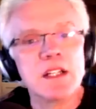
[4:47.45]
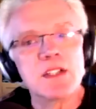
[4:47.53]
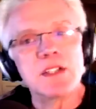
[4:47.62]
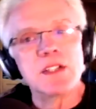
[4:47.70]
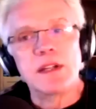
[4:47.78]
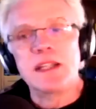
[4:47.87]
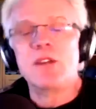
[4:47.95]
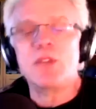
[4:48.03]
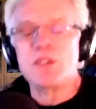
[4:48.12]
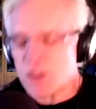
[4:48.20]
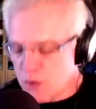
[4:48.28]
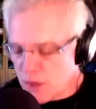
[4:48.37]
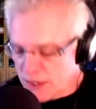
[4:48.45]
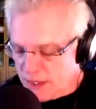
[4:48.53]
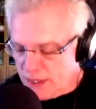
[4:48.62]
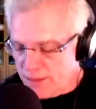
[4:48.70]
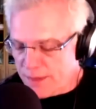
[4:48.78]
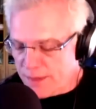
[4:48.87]
So and I also talking
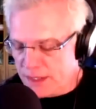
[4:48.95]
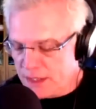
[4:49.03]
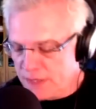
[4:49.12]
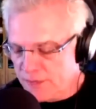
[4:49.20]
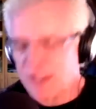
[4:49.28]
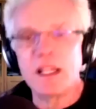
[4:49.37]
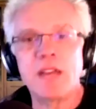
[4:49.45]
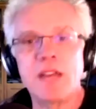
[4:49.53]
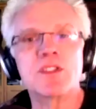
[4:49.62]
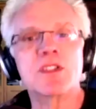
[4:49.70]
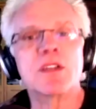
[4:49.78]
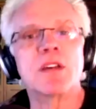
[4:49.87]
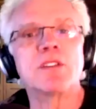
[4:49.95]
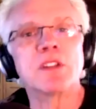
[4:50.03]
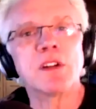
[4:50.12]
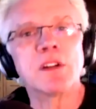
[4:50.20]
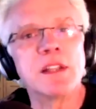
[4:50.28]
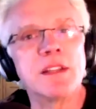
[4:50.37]
here about the different levels of
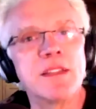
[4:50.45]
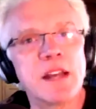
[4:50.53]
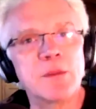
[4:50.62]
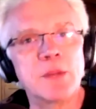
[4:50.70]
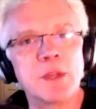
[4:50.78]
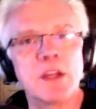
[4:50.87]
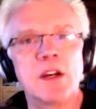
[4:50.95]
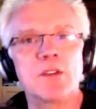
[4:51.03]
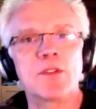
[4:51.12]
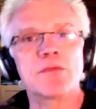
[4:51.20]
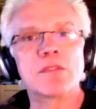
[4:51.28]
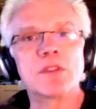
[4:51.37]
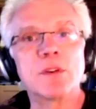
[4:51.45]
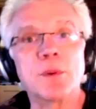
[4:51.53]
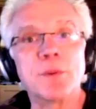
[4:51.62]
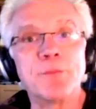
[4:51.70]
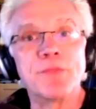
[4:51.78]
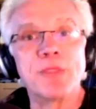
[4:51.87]
learning that we go
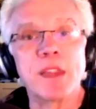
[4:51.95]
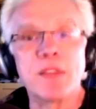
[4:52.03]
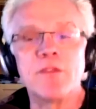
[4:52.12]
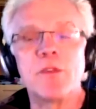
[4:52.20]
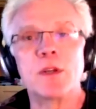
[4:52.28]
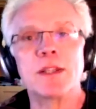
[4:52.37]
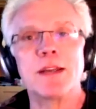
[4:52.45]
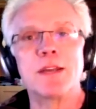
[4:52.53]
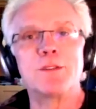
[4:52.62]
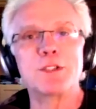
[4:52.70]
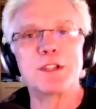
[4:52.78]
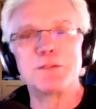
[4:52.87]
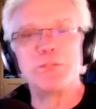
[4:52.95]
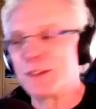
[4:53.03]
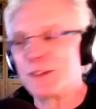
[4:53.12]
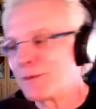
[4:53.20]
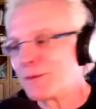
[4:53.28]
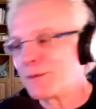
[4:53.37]
through. The four levels of
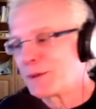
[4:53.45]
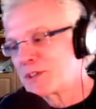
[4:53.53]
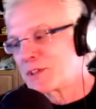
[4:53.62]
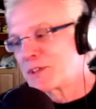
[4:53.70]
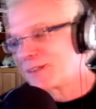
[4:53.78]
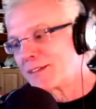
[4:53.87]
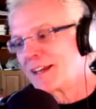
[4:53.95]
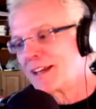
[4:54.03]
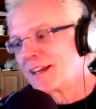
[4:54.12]
learning where we start,